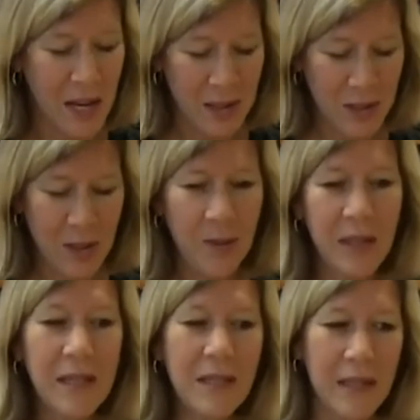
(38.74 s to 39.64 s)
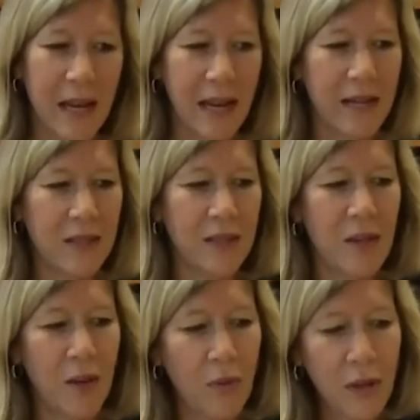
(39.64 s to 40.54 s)
And so in this case,
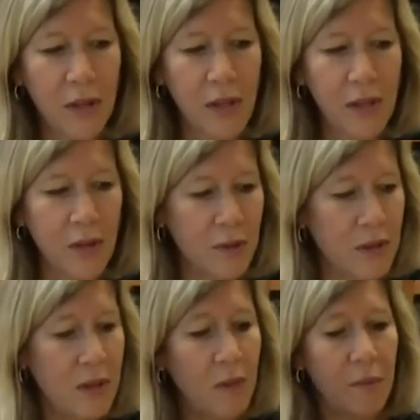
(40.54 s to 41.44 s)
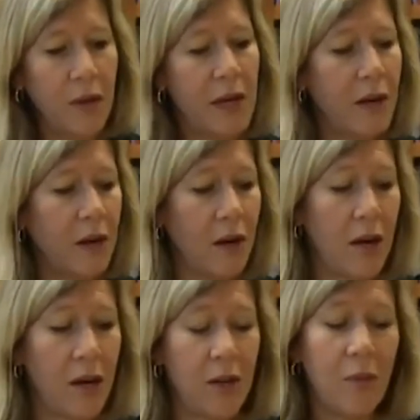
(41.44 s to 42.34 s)
we're going to use
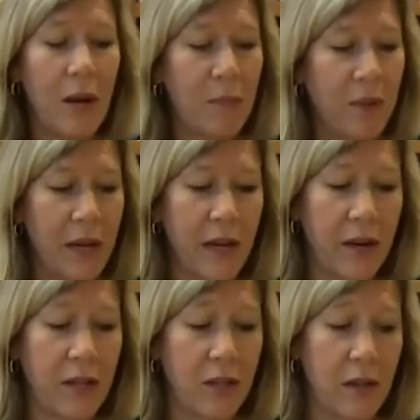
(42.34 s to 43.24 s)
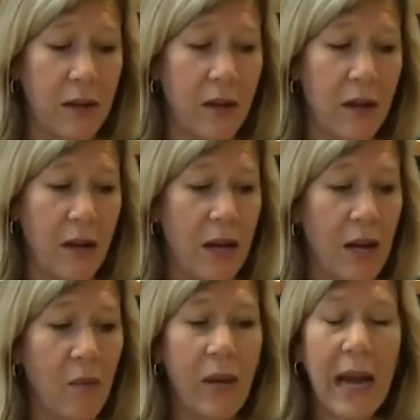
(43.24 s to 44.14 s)
the red player,
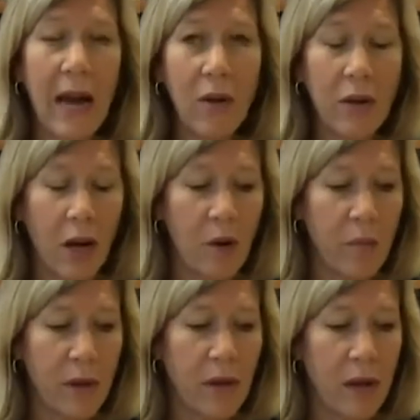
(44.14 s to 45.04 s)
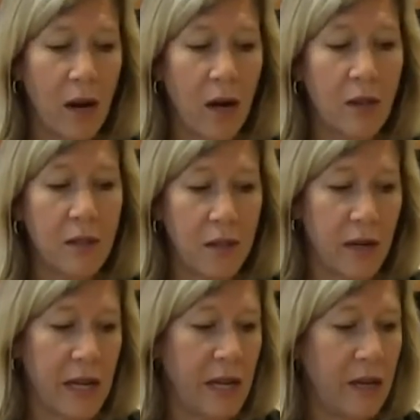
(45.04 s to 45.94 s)
and we count up our
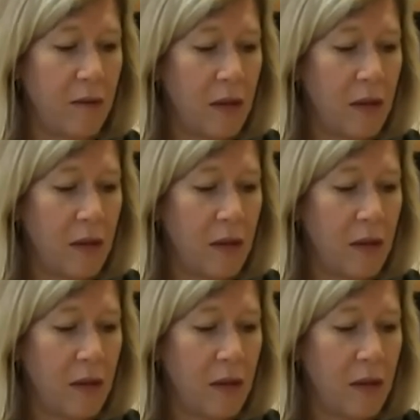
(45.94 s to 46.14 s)
study.